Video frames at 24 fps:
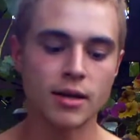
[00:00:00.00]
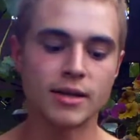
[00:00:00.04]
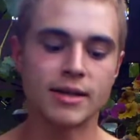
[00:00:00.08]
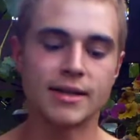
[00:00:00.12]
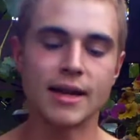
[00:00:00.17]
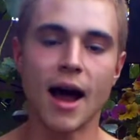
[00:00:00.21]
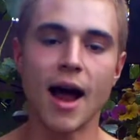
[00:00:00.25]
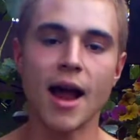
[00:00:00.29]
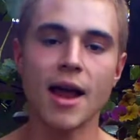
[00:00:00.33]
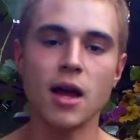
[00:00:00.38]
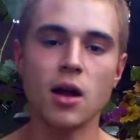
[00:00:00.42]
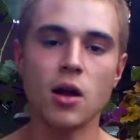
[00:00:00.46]

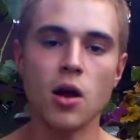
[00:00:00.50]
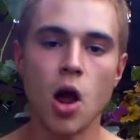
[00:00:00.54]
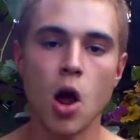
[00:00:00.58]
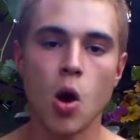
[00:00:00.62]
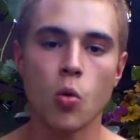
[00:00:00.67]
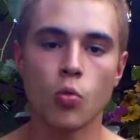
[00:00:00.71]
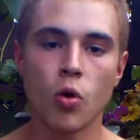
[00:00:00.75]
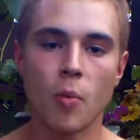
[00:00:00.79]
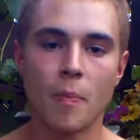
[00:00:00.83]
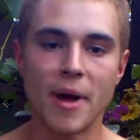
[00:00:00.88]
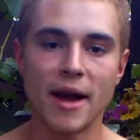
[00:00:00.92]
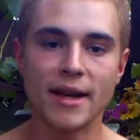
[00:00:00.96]
Diet
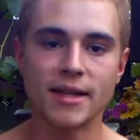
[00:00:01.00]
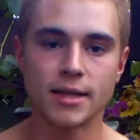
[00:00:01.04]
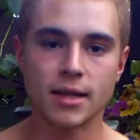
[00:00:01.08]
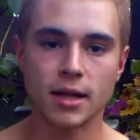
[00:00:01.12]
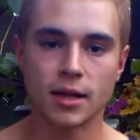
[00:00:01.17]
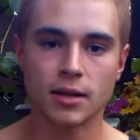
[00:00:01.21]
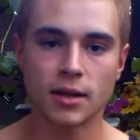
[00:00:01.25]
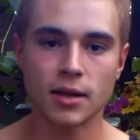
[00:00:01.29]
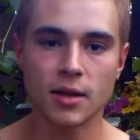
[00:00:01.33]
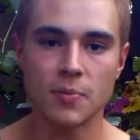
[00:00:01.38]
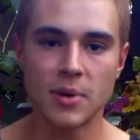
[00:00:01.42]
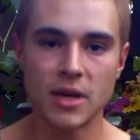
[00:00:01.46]
will
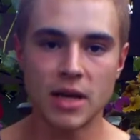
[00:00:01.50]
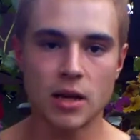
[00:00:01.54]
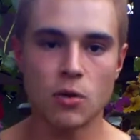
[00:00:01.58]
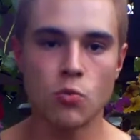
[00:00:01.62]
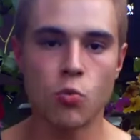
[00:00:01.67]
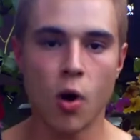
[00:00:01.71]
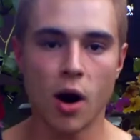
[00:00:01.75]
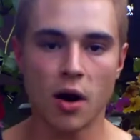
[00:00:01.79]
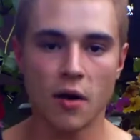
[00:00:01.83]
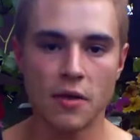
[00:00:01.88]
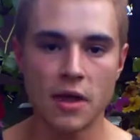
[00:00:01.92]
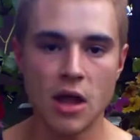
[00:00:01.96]
basically be
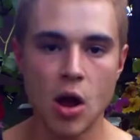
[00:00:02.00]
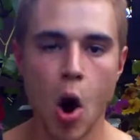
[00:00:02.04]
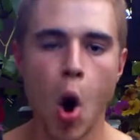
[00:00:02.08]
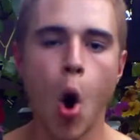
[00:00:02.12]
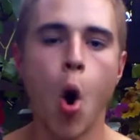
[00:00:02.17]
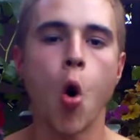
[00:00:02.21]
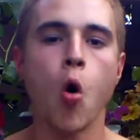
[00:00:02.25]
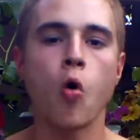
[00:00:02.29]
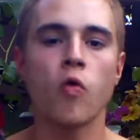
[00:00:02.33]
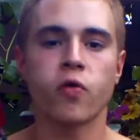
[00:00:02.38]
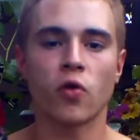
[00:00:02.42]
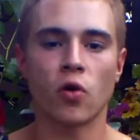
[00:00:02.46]
one of the
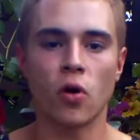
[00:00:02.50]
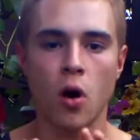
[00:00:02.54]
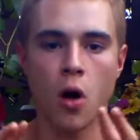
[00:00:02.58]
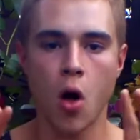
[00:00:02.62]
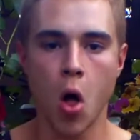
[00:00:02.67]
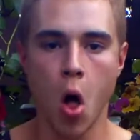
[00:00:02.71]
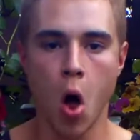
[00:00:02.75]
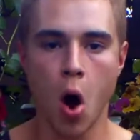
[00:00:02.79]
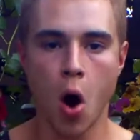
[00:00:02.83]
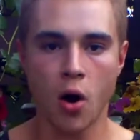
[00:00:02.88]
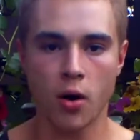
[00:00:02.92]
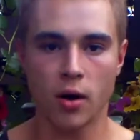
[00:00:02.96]

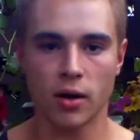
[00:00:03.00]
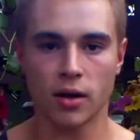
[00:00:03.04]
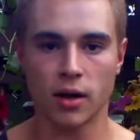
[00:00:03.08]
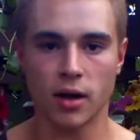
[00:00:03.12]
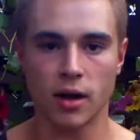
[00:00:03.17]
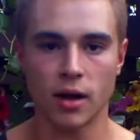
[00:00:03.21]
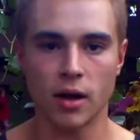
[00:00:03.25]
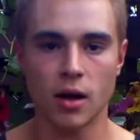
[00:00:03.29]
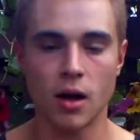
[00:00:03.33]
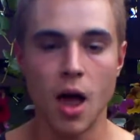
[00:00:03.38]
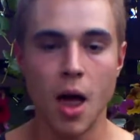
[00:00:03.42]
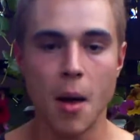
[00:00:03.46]
overall
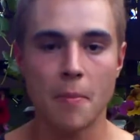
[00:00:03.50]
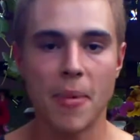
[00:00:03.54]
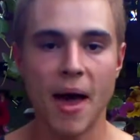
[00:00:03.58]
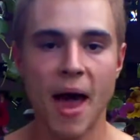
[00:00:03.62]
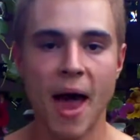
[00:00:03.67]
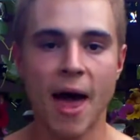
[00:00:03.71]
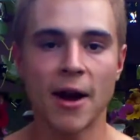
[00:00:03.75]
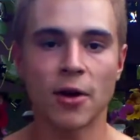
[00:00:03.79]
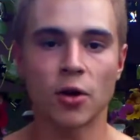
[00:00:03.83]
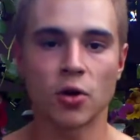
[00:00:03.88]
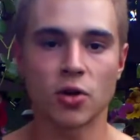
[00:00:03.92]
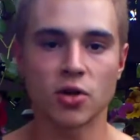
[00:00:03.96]
arcing
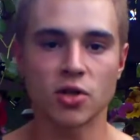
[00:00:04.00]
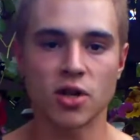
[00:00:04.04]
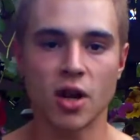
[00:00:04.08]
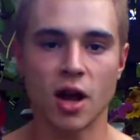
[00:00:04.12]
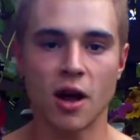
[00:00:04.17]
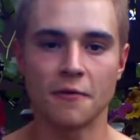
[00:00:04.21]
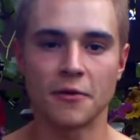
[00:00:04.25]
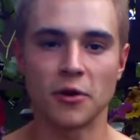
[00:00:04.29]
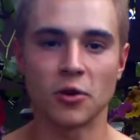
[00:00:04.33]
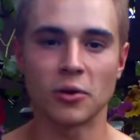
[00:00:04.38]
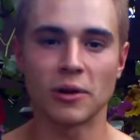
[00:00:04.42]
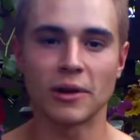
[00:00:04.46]
patterns
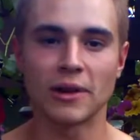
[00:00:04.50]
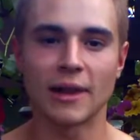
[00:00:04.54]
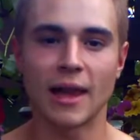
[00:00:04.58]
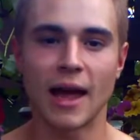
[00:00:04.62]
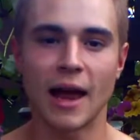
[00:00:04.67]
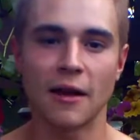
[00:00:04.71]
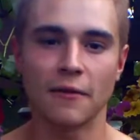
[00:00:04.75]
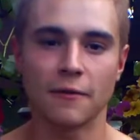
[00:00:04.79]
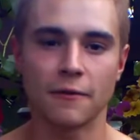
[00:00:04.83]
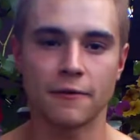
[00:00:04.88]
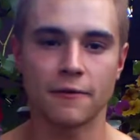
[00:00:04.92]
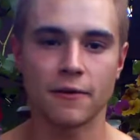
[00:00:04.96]
of your
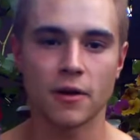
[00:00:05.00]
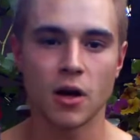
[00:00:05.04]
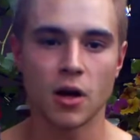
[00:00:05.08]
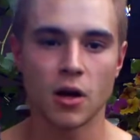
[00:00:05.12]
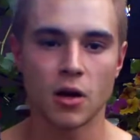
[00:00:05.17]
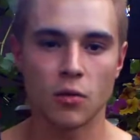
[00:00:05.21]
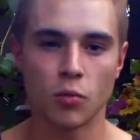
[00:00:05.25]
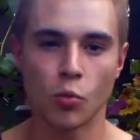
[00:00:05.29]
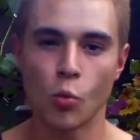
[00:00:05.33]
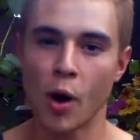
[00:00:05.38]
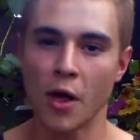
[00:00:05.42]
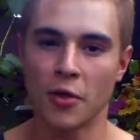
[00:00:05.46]
life,
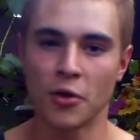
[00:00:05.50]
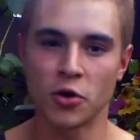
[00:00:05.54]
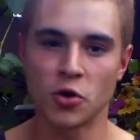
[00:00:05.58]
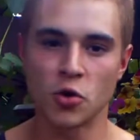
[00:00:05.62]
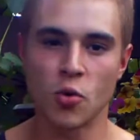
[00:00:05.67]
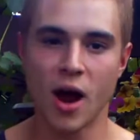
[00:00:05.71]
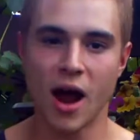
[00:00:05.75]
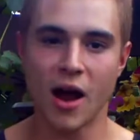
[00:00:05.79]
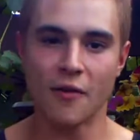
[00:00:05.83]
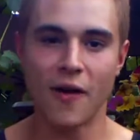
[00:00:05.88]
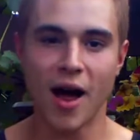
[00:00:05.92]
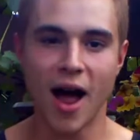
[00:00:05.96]
whether you
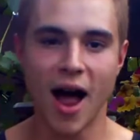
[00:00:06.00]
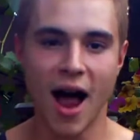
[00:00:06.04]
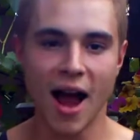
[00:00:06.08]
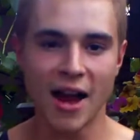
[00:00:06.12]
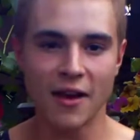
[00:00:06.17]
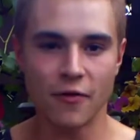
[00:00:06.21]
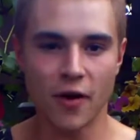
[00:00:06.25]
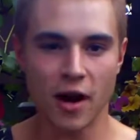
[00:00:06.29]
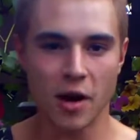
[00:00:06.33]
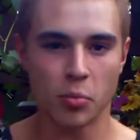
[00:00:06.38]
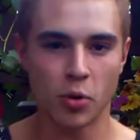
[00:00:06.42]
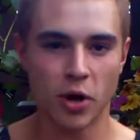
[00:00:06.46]
have high
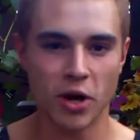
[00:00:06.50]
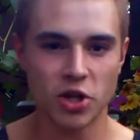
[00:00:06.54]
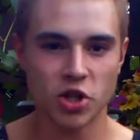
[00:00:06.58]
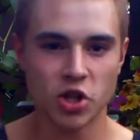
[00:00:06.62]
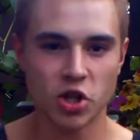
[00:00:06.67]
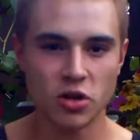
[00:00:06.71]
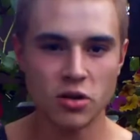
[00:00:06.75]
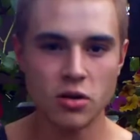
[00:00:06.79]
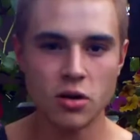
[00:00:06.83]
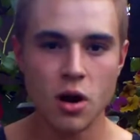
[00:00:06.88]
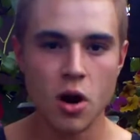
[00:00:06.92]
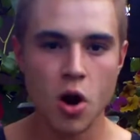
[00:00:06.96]

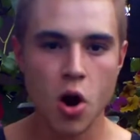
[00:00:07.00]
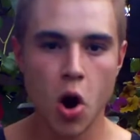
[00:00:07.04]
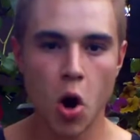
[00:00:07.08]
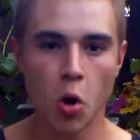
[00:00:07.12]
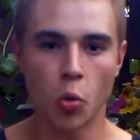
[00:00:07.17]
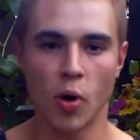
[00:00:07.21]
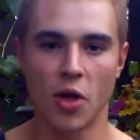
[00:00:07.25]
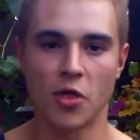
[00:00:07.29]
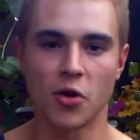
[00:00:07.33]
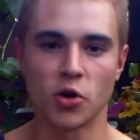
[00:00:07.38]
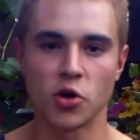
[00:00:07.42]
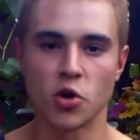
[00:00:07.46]
vibration or
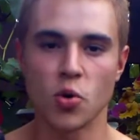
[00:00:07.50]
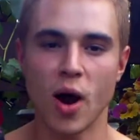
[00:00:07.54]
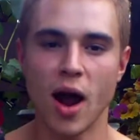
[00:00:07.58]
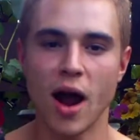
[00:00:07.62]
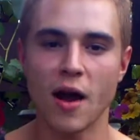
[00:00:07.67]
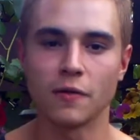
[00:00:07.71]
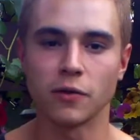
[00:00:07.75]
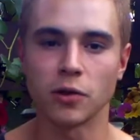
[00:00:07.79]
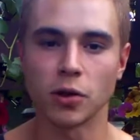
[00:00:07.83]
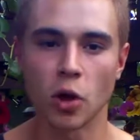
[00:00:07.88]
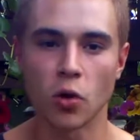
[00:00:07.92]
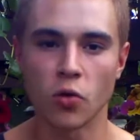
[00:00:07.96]
whether you
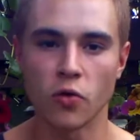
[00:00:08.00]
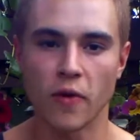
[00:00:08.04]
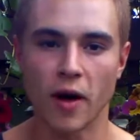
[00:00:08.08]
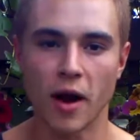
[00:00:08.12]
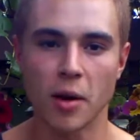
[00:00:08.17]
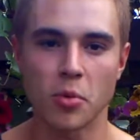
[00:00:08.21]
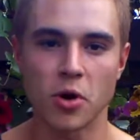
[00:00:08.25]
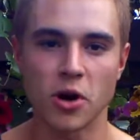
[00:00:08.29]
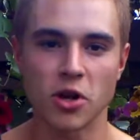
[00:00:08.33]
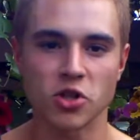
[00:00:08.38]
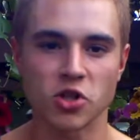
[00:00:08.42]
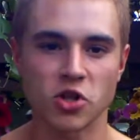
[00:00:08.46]
have low
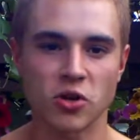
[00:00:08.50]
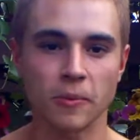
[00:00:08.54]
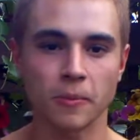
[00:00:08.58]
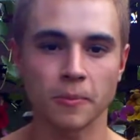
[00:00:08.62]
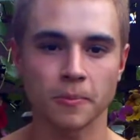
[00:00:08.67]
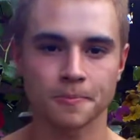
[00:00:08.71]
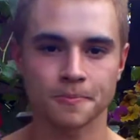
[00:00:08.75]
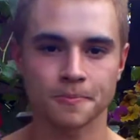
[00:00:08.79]
vibration.